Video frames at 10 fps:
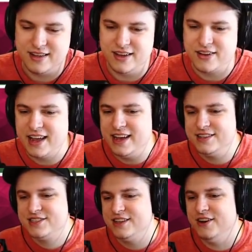Okay,
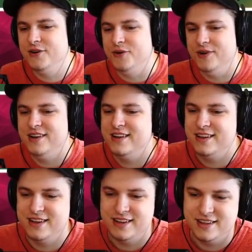hey, so my
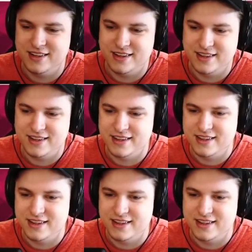fox is thirsty